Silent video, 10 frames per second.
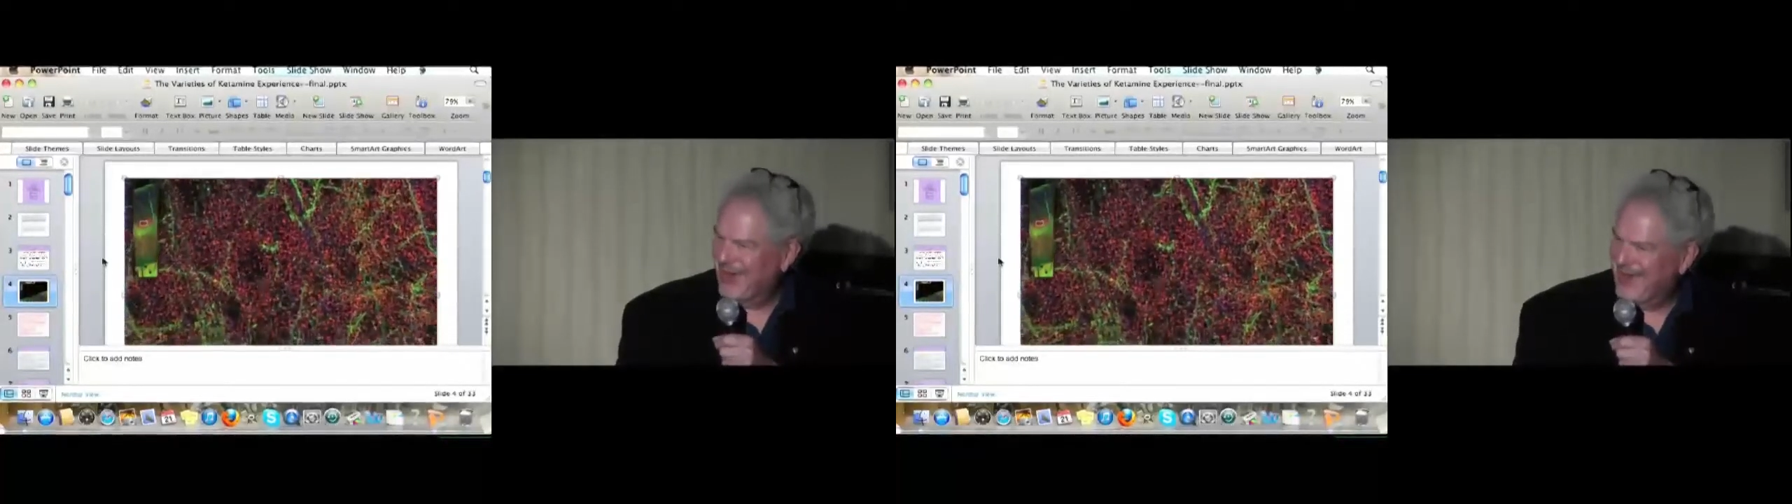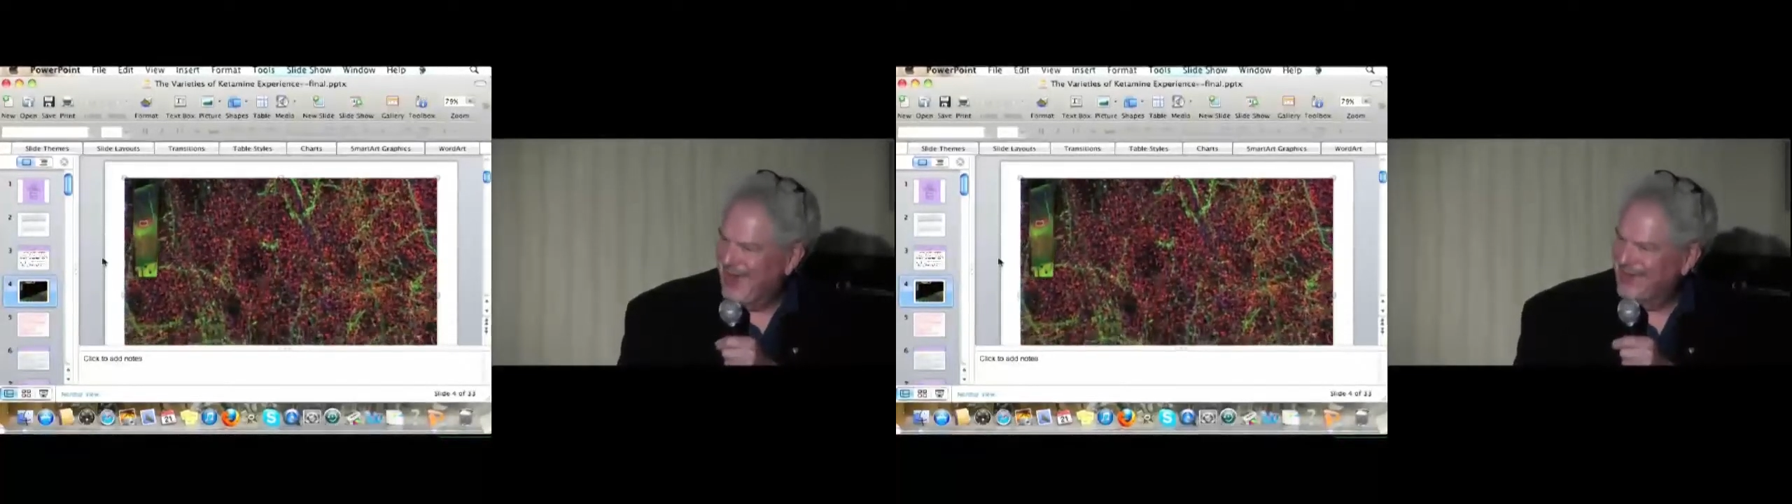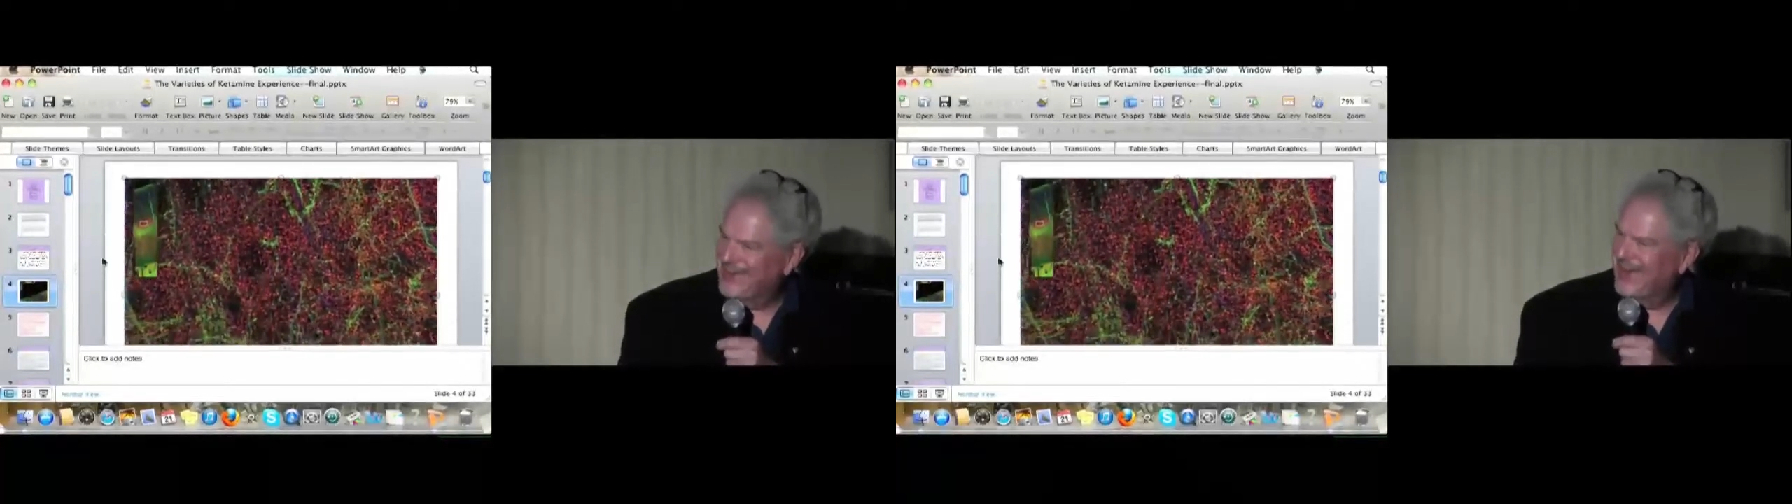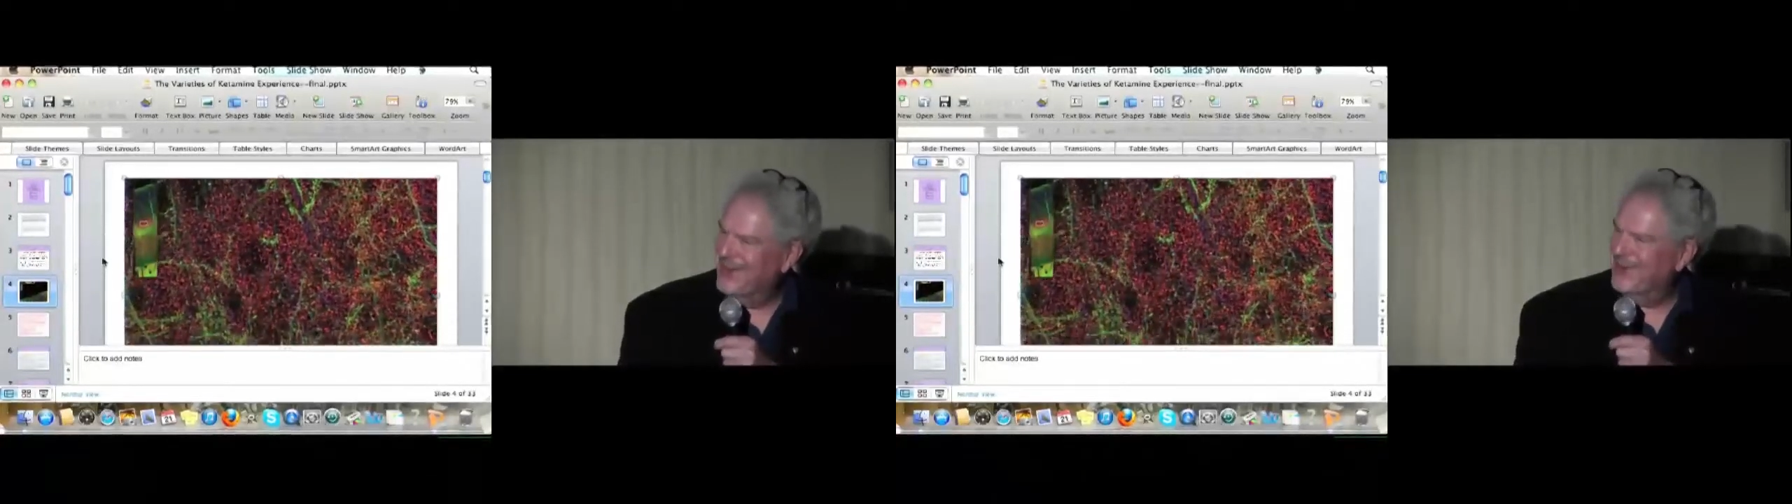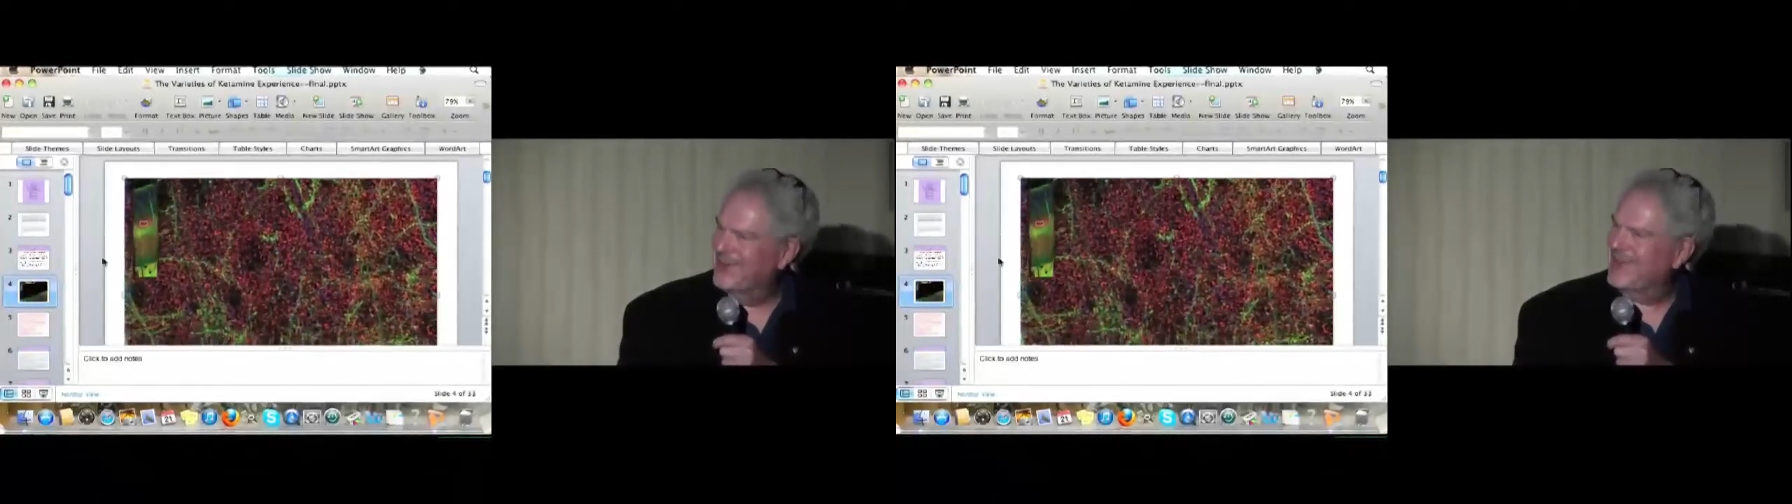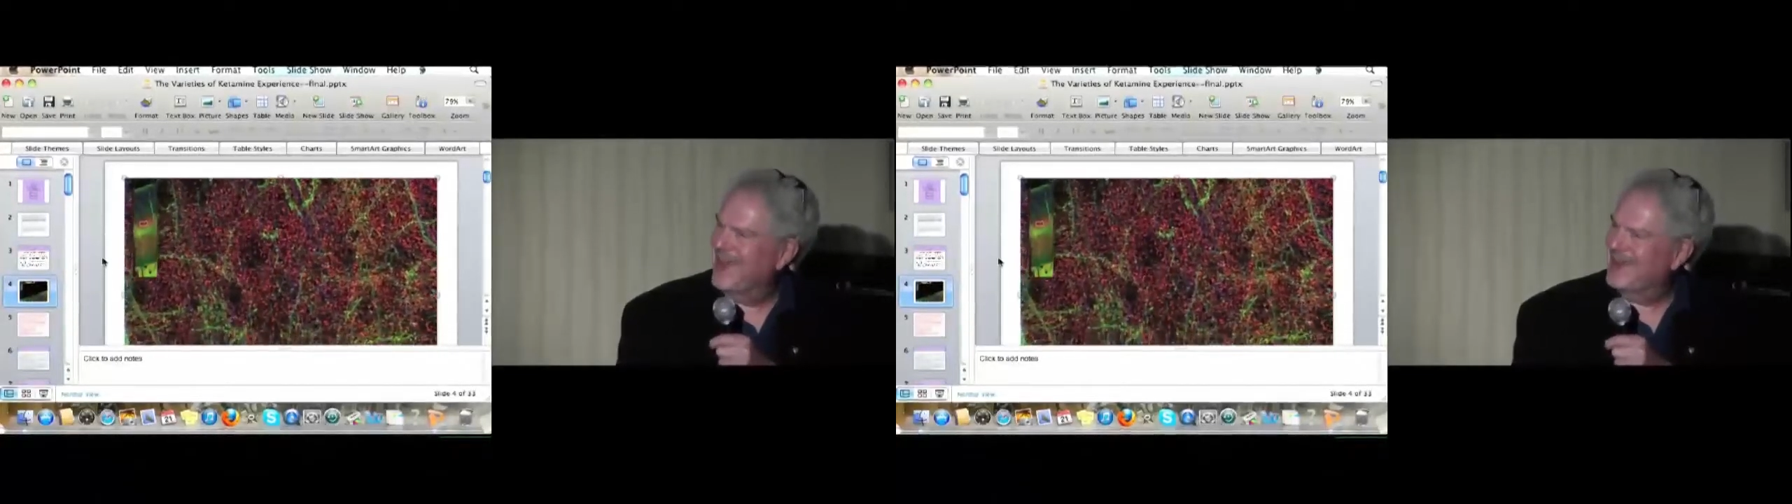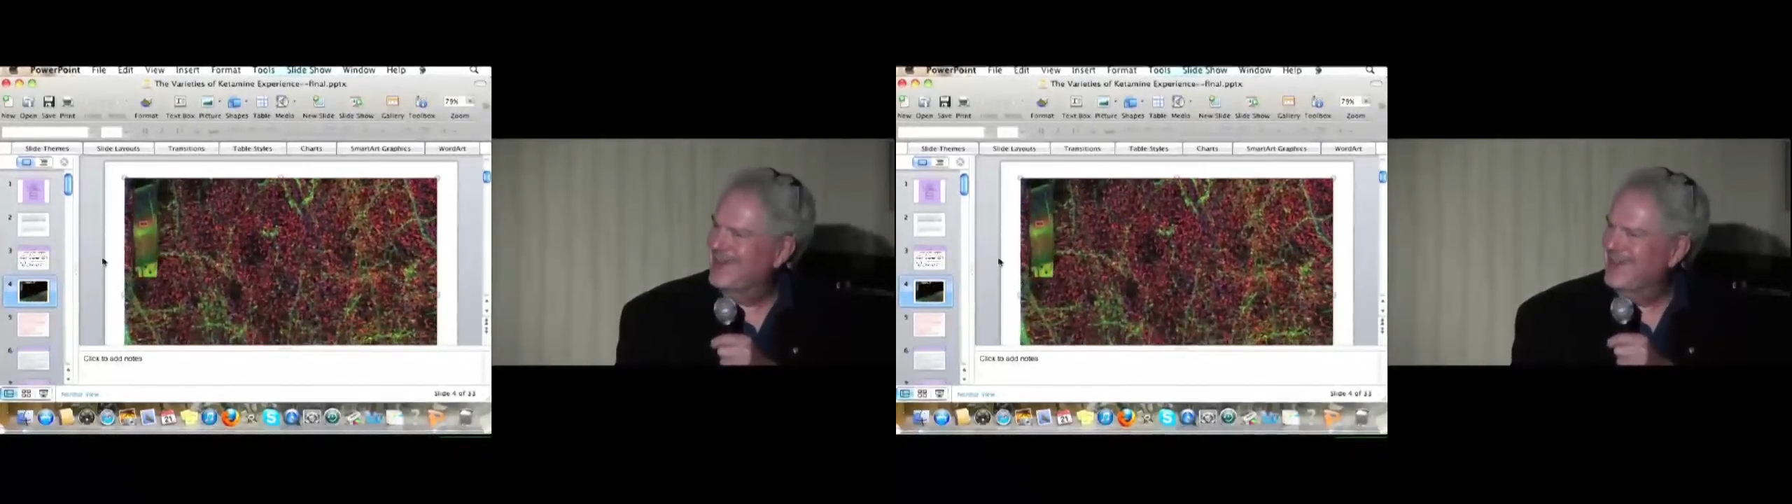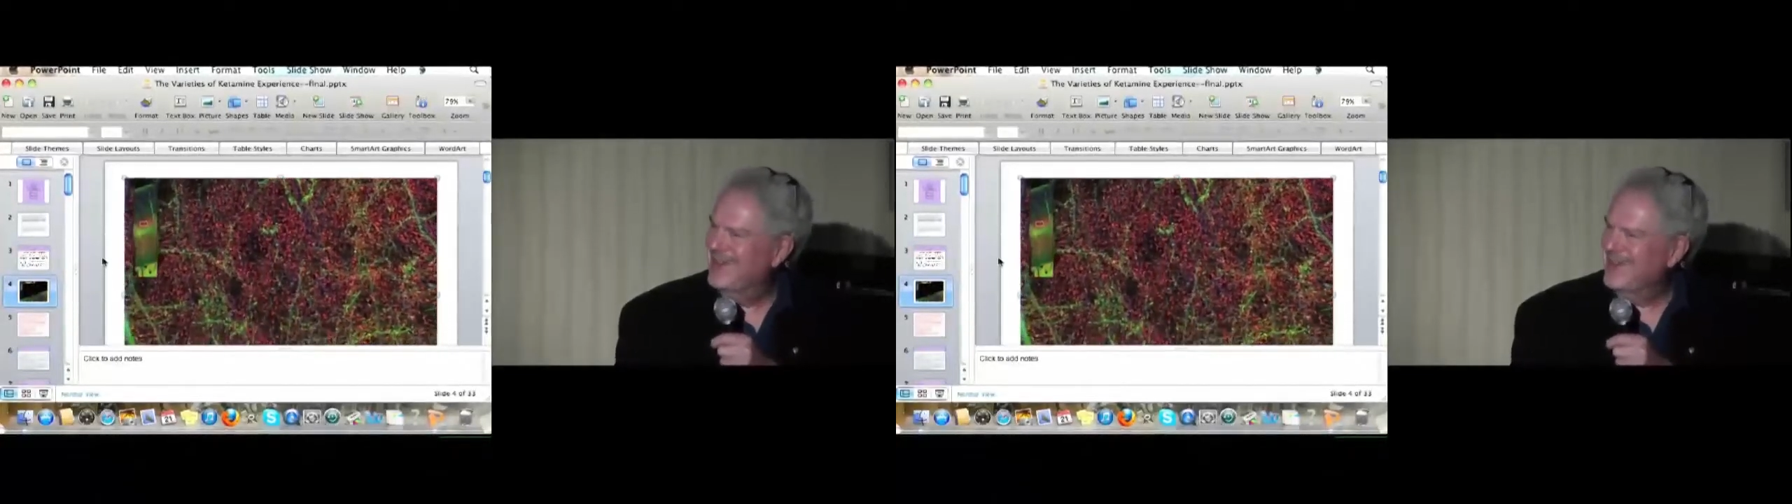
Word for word: I can't tell you exactly.